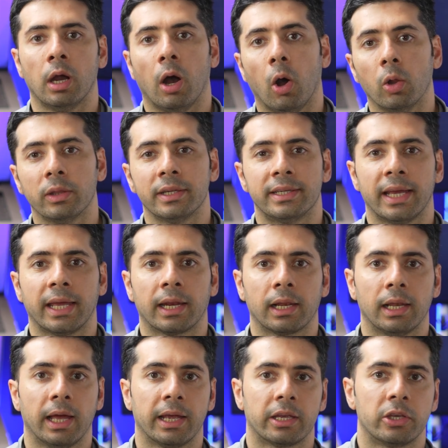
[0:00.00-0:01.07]
all the data
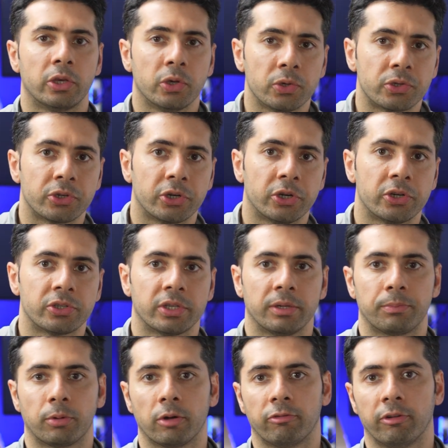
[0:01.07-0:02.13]
like users
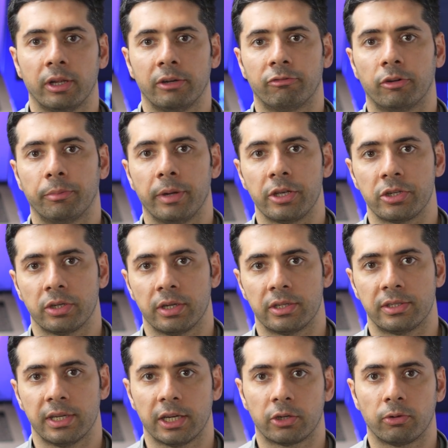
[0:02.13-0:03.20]
and profile information,
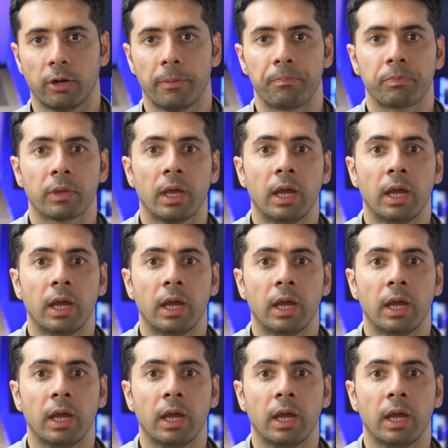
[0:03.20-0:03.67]
etc.